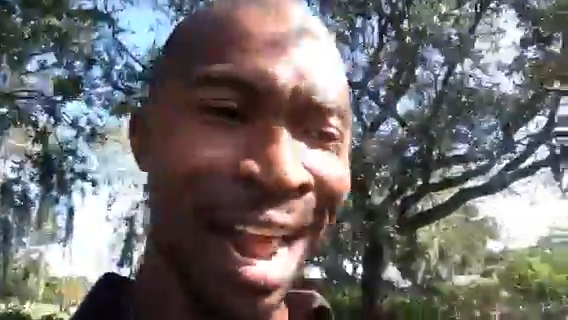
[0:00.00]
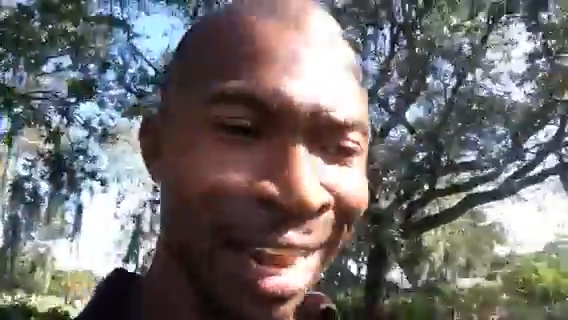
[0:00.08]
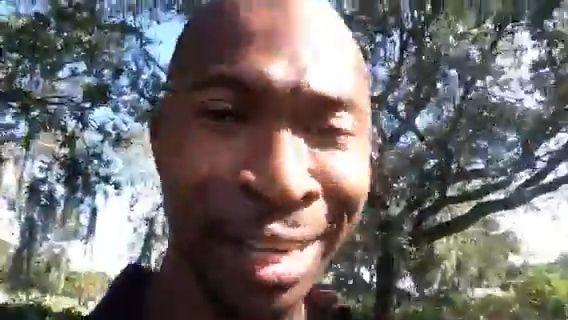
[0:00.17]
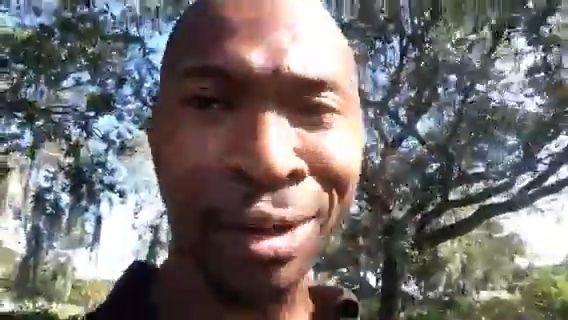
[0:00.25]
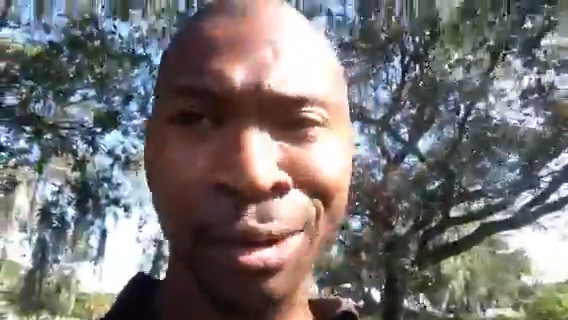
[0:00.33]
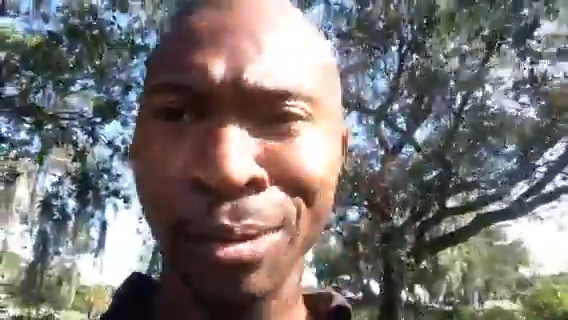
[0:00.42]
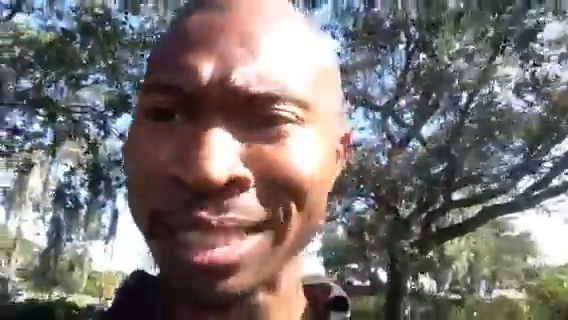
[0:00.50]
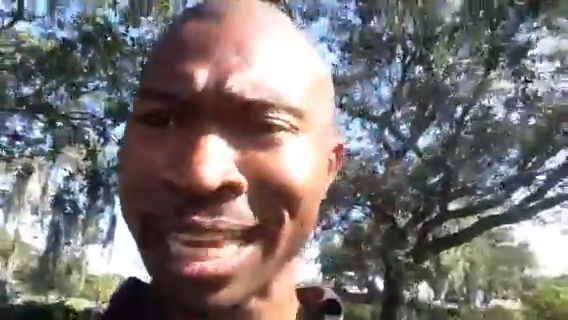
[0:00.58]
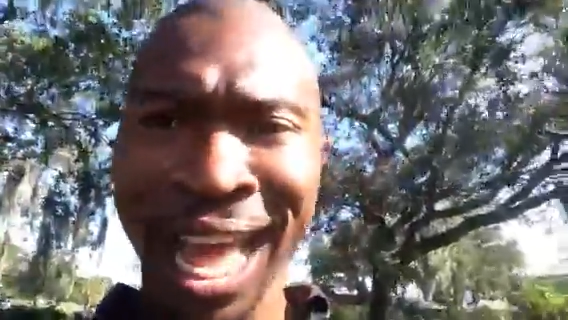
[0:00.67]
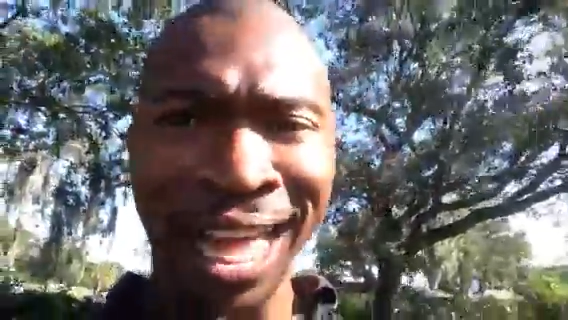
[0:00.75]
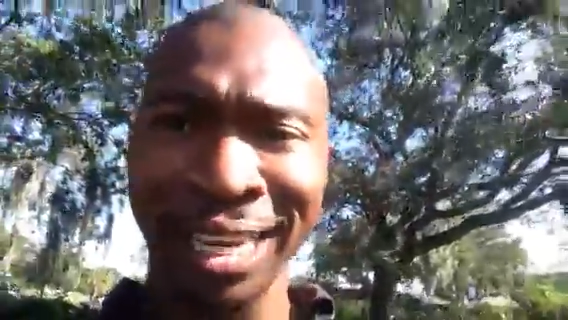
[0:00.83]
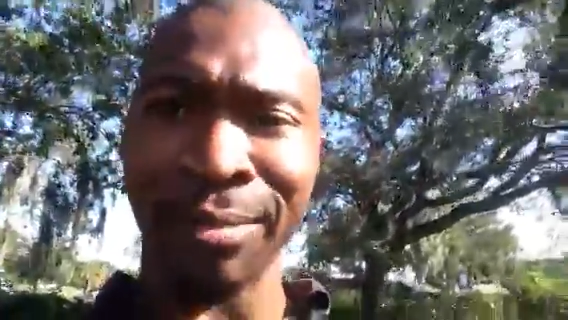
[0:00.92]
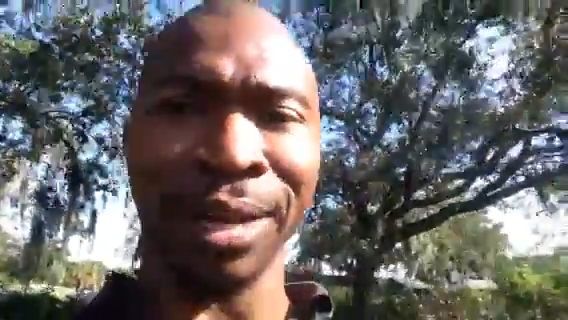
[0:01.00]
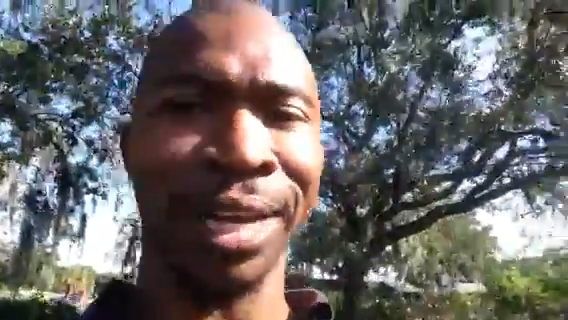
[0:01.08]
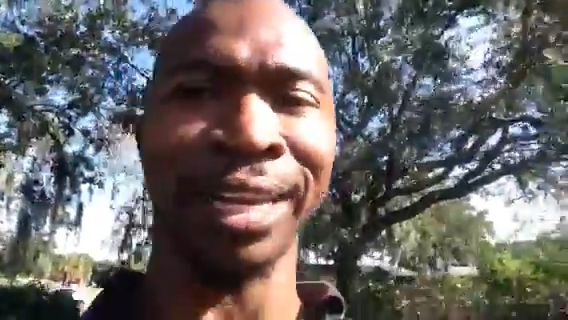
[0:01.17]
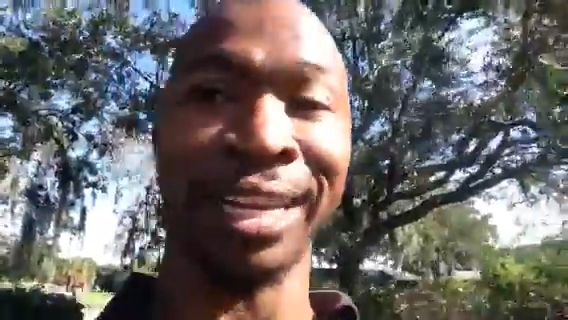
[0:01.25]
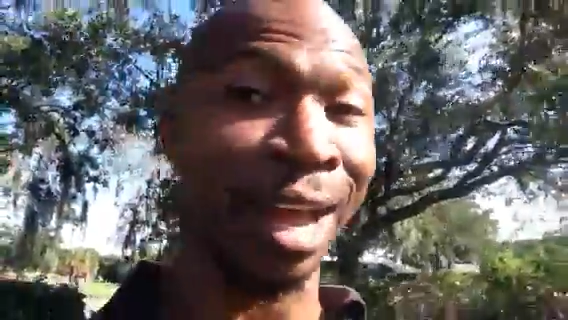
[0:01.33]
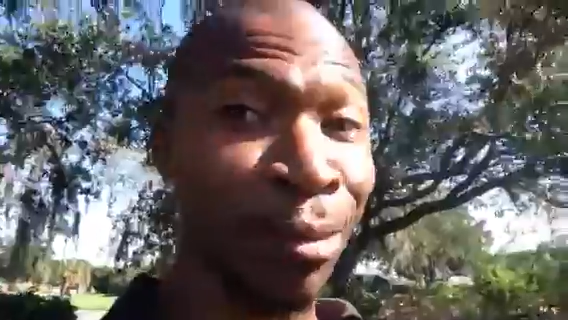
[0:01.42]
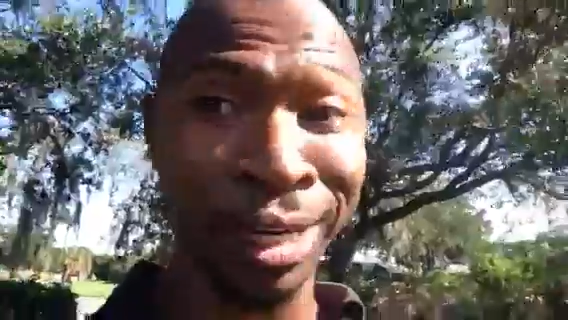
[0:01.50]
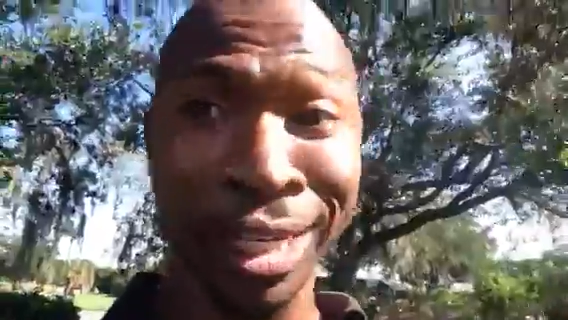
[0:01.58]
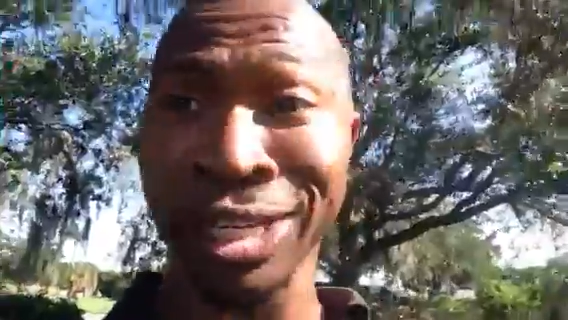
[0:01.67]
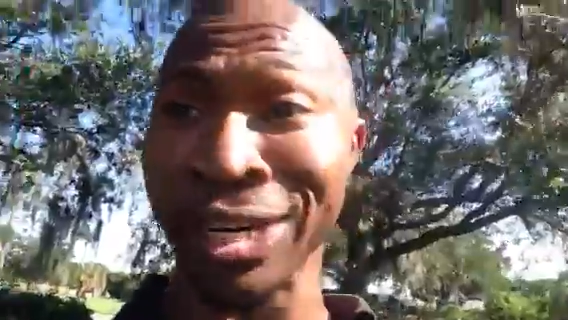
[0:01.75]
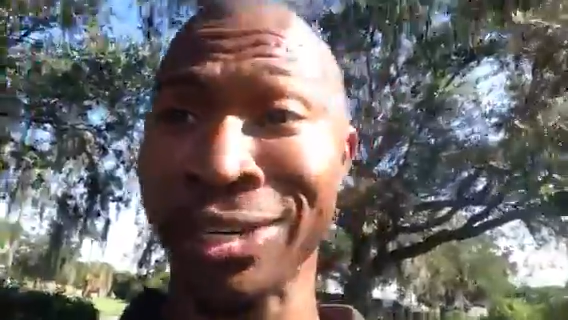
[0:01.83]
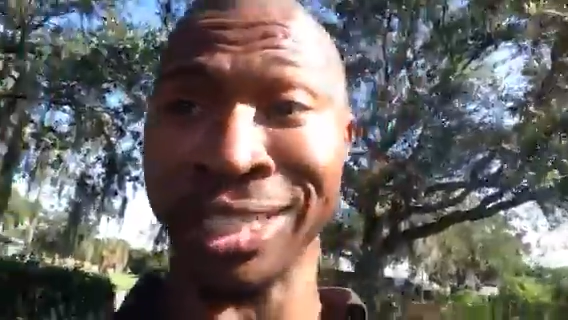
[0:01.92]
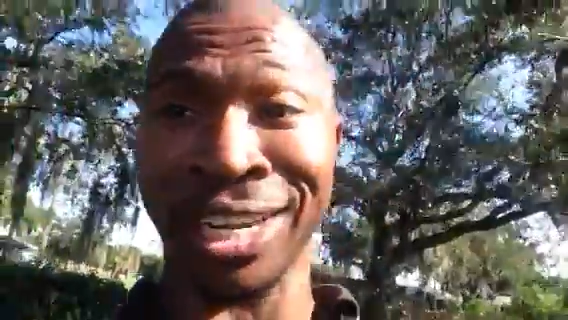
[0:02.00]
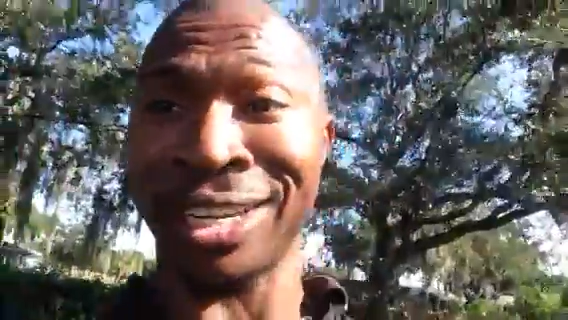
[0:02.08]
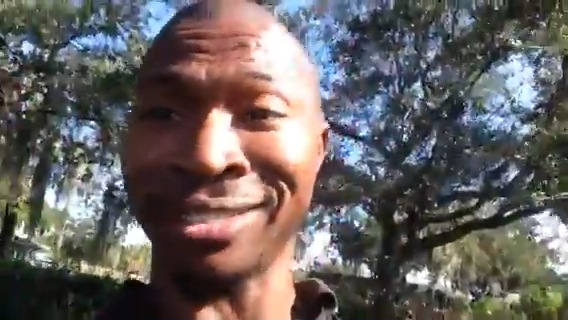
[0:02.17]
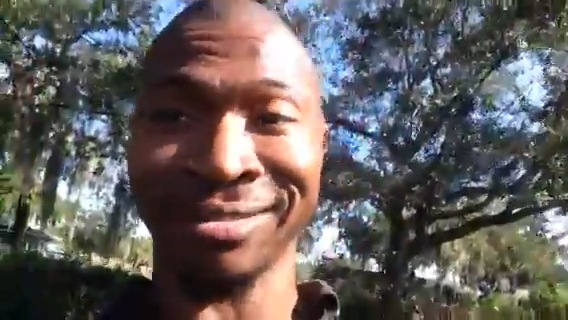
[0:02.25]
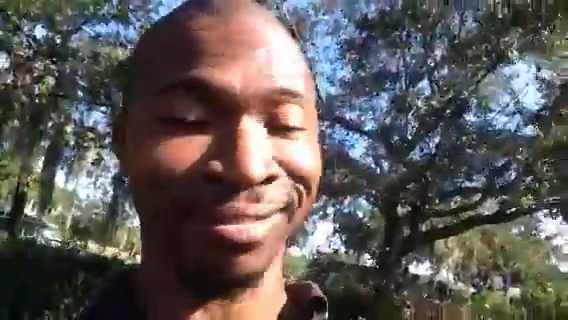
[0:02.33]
I didn't know it was God in my head, and I went to church, y'all.